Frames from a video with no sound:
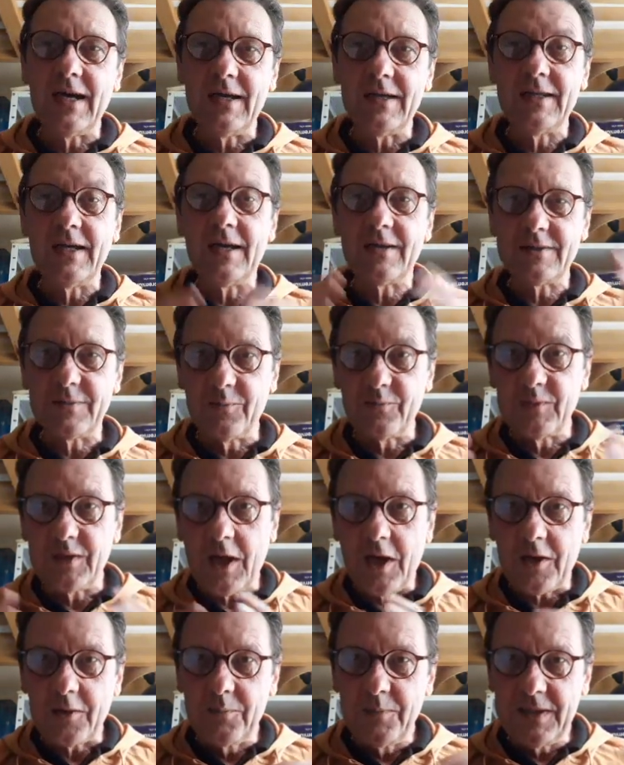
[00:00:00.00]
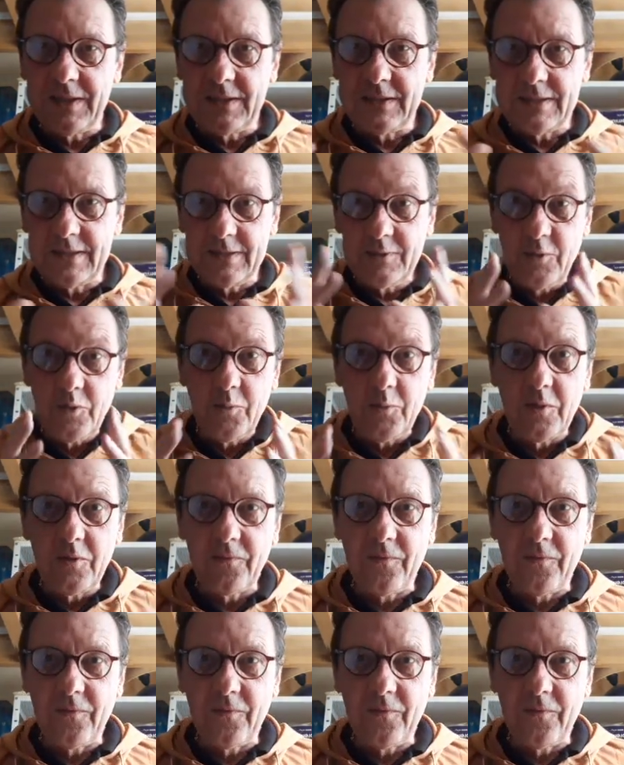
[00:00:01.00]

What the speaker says: And there are some dark beings in human